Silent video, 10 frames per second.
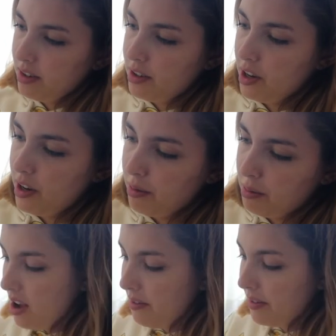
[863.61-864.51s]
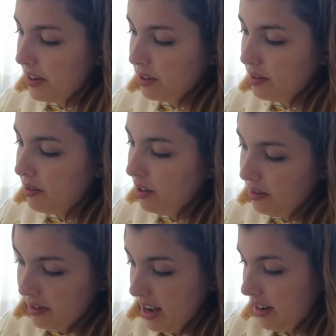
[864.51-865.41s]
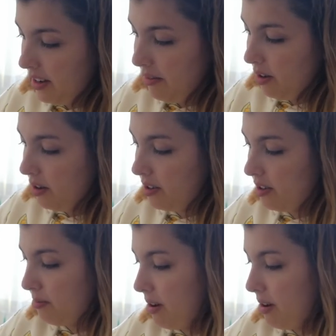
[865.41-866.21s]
to a field full of candy floss,